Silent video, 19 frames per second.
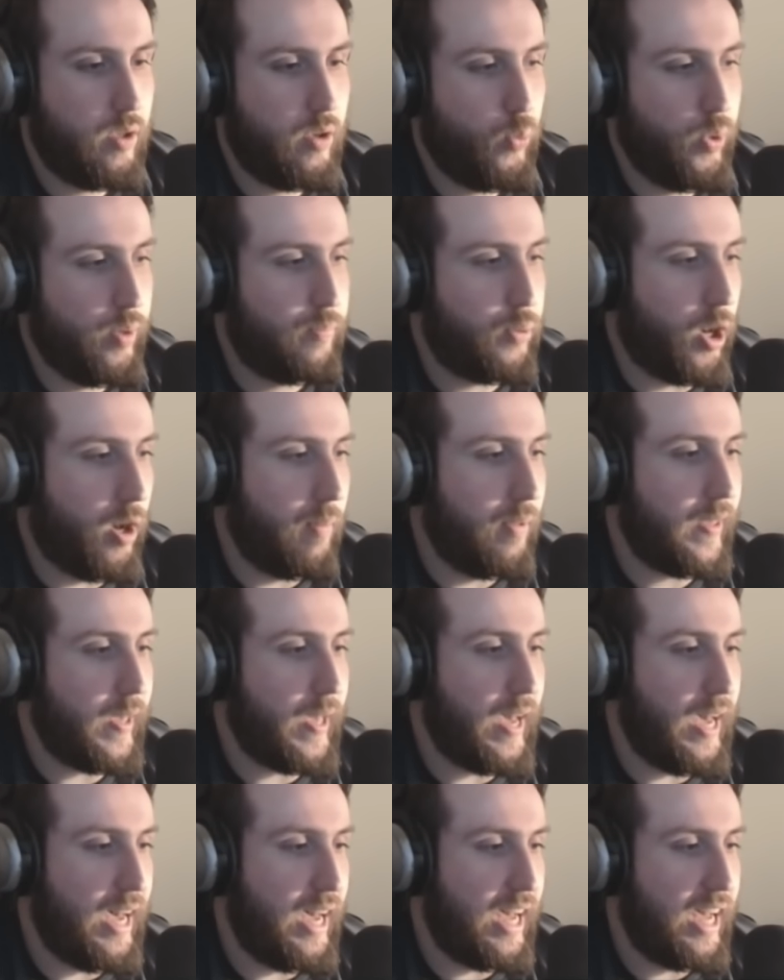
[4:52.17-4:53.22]
We probably
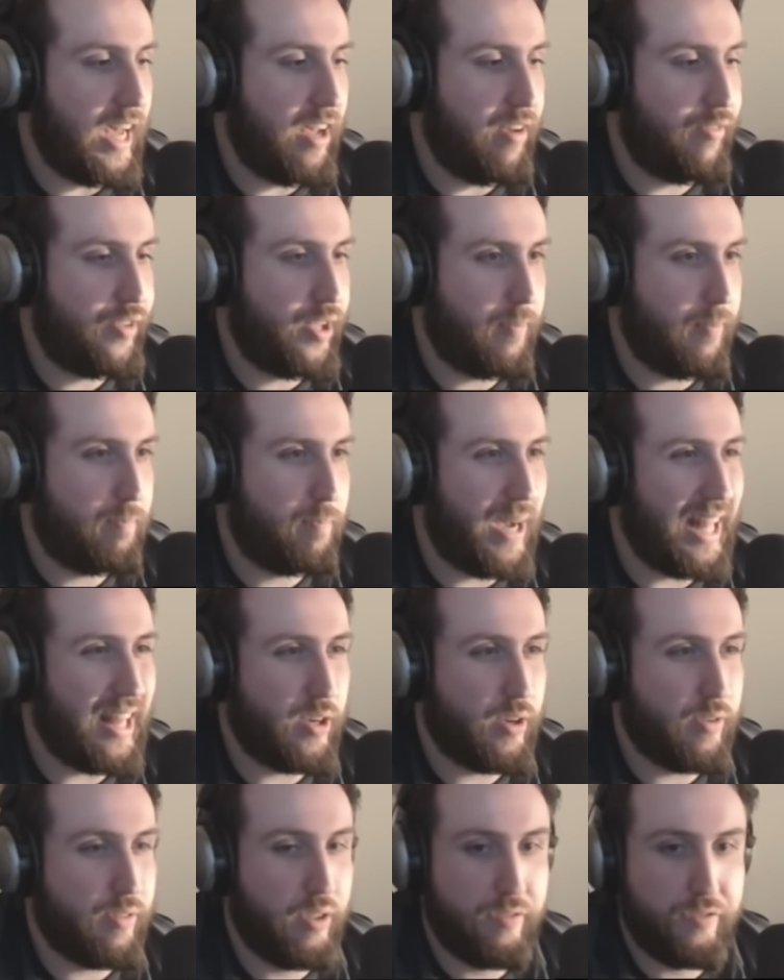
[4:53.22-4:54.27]
have
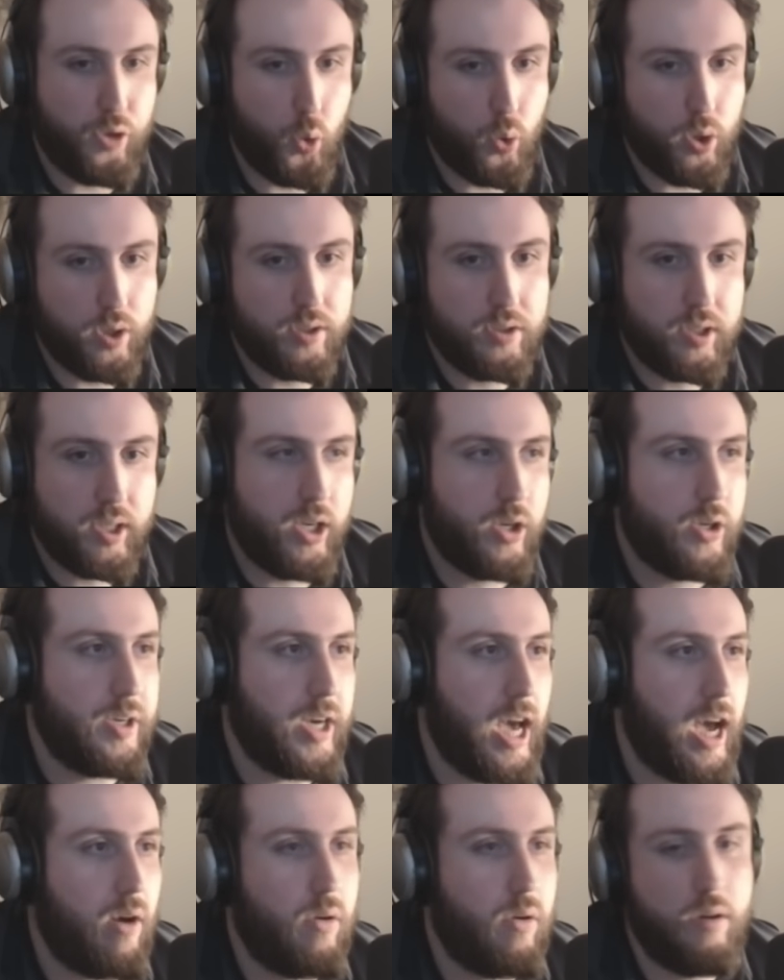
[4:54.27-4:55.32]
Ballad of the Fjords here
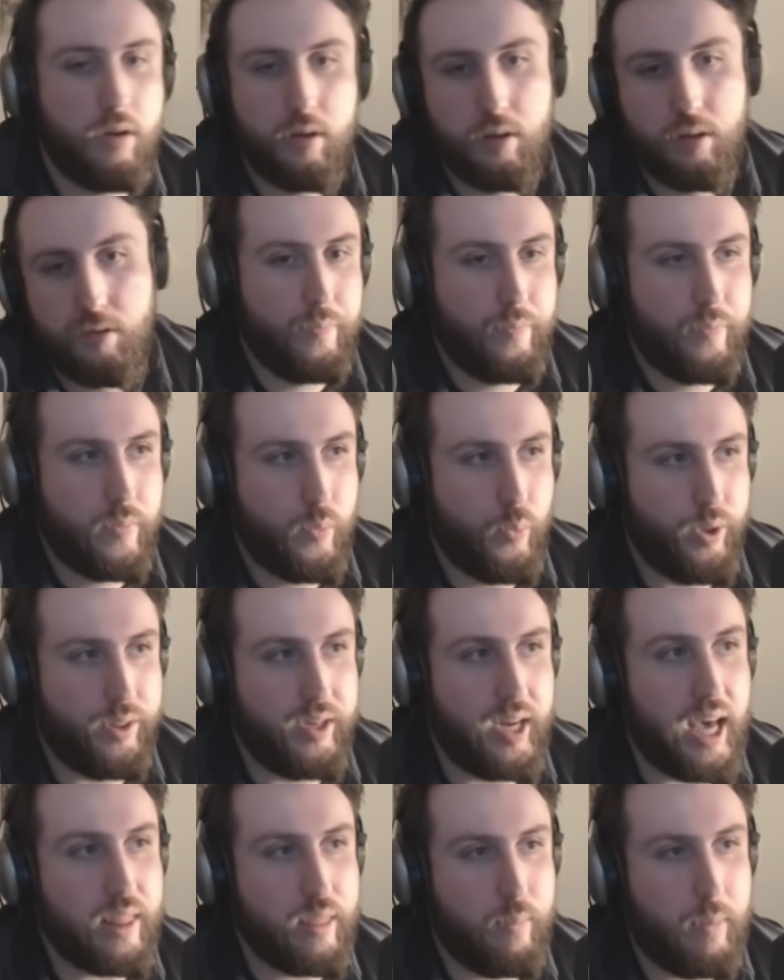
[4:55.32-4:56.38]
now, with
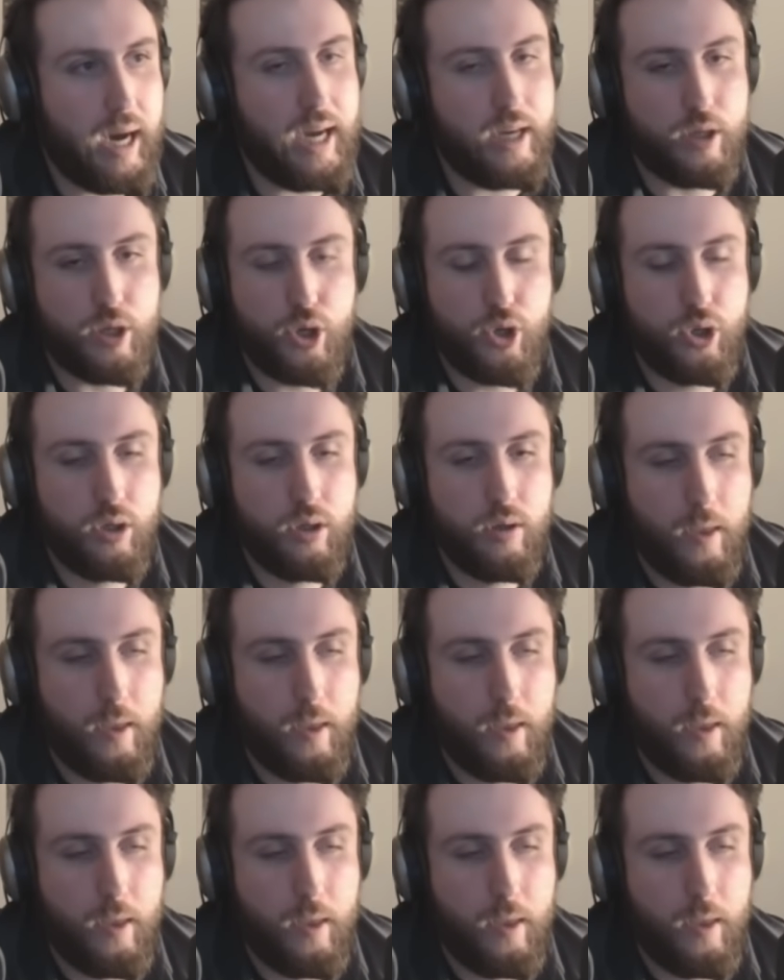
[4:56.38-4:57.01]
Deathmatch.